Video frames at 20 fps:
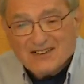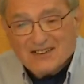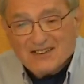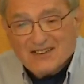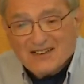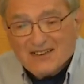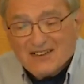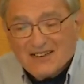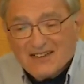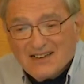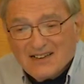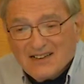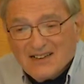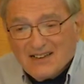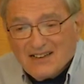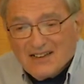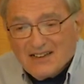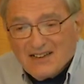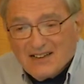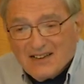
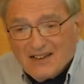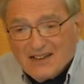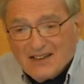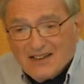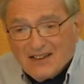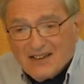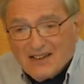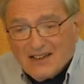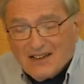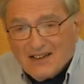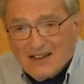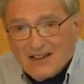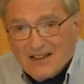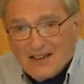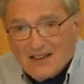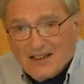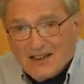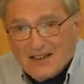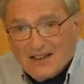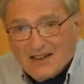
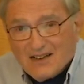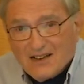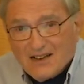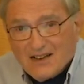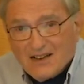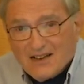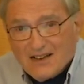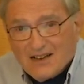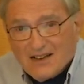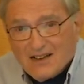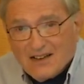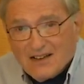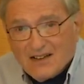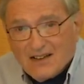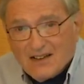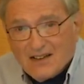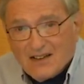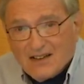(silence)